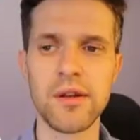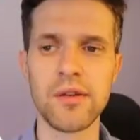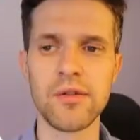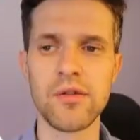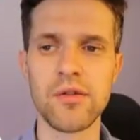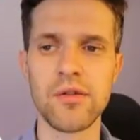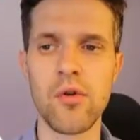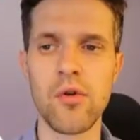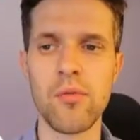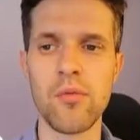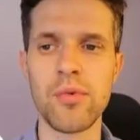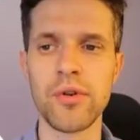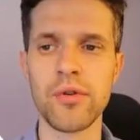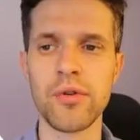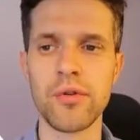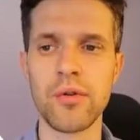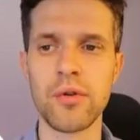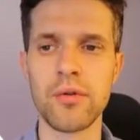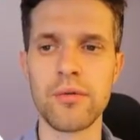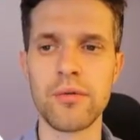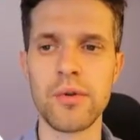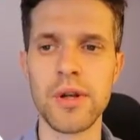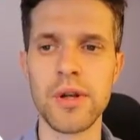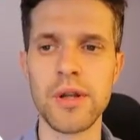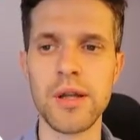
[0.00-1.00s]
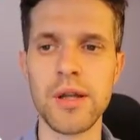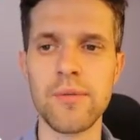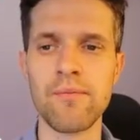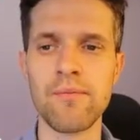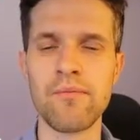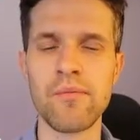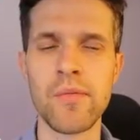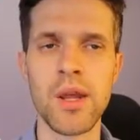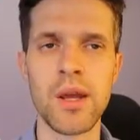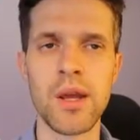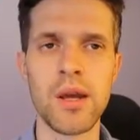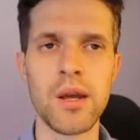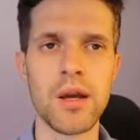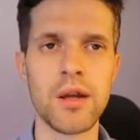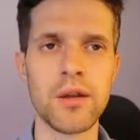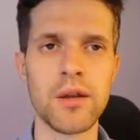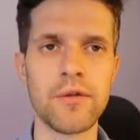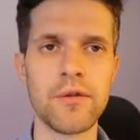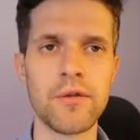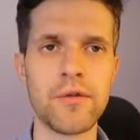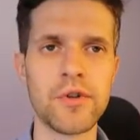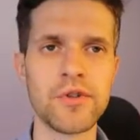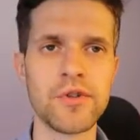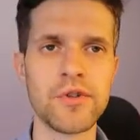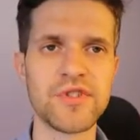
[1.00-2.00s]
opened already. And the
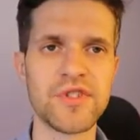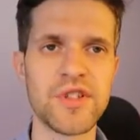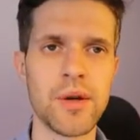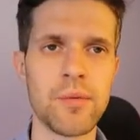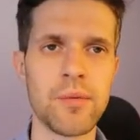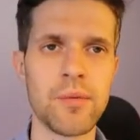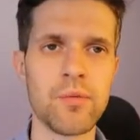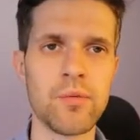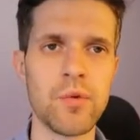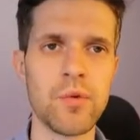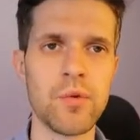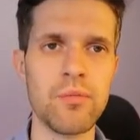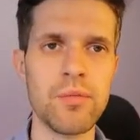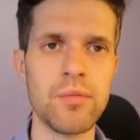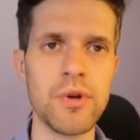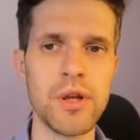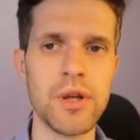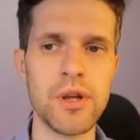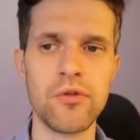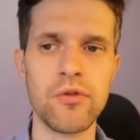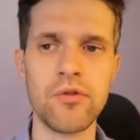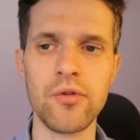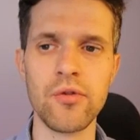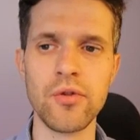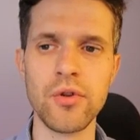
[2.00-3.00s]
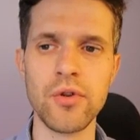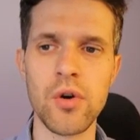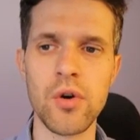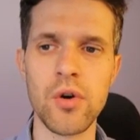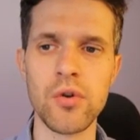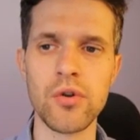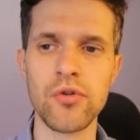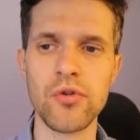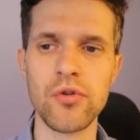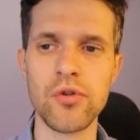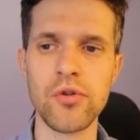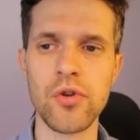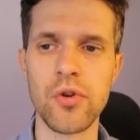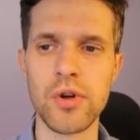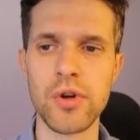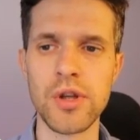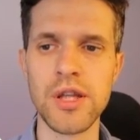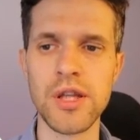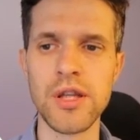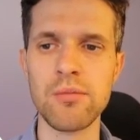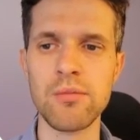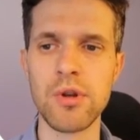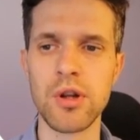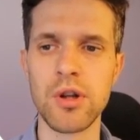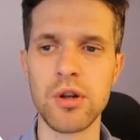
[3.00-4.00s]
first step will be to go into your
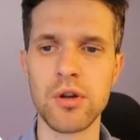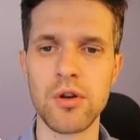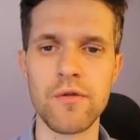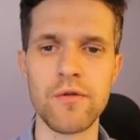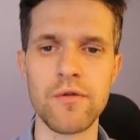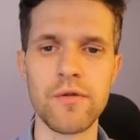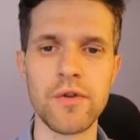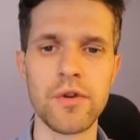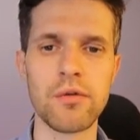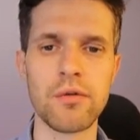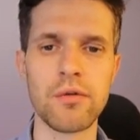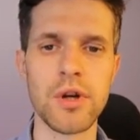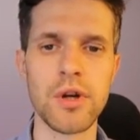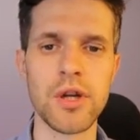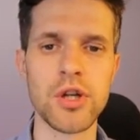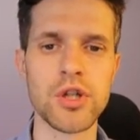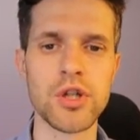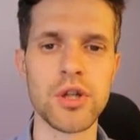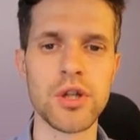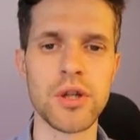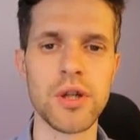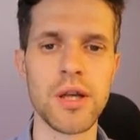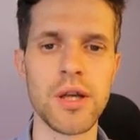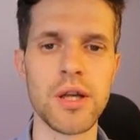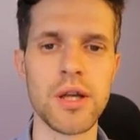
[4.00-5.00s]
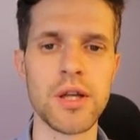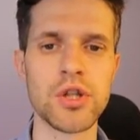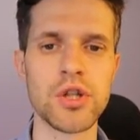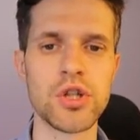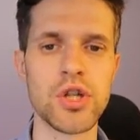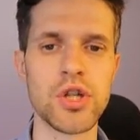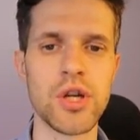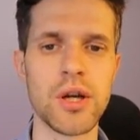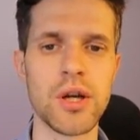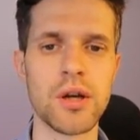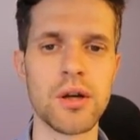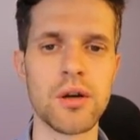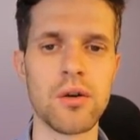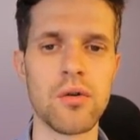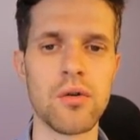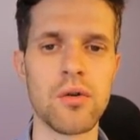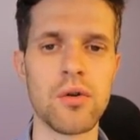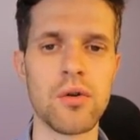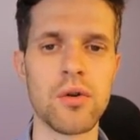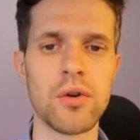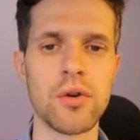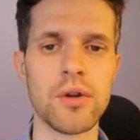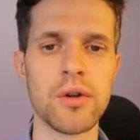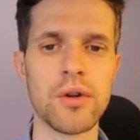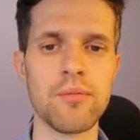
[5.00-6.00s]
email configuration and check
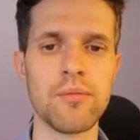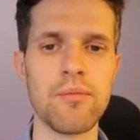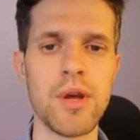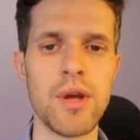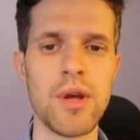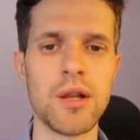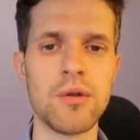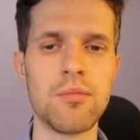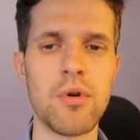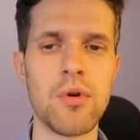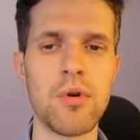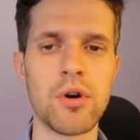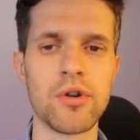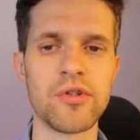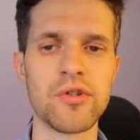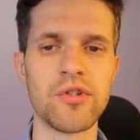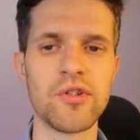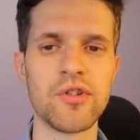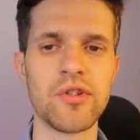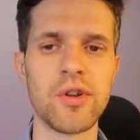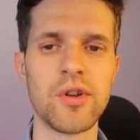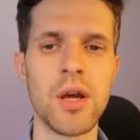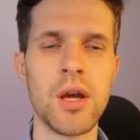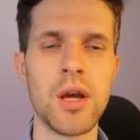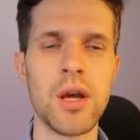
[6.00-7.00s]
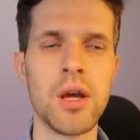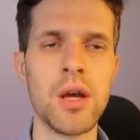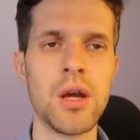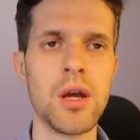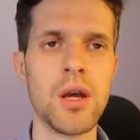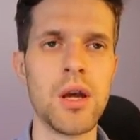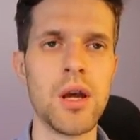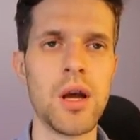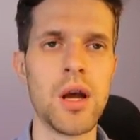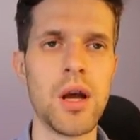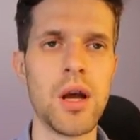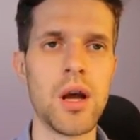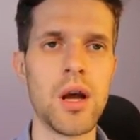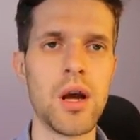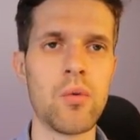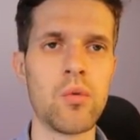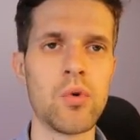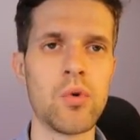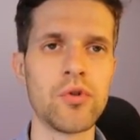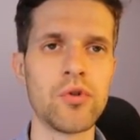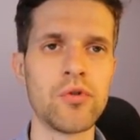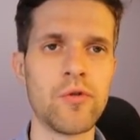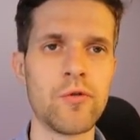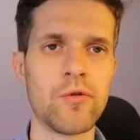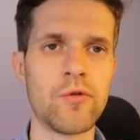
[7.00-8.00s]
on mailboxes.
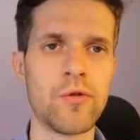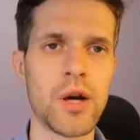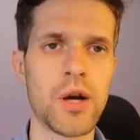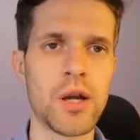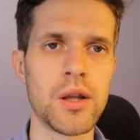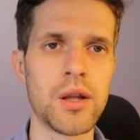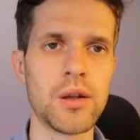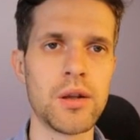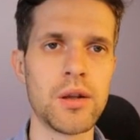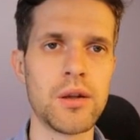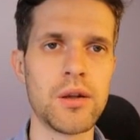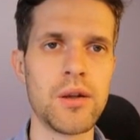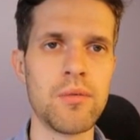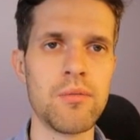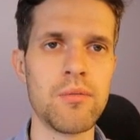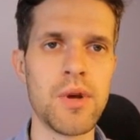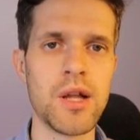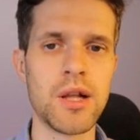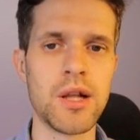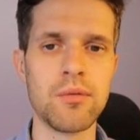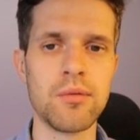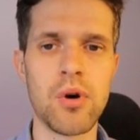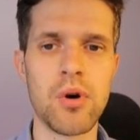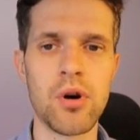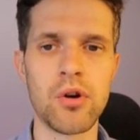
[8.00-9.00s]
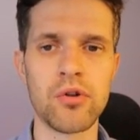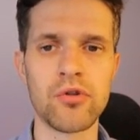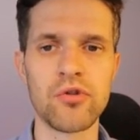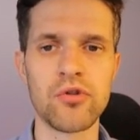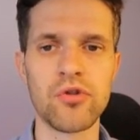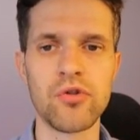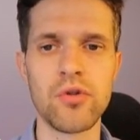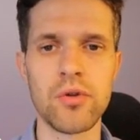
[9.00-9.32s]
Once you find the mailbox you're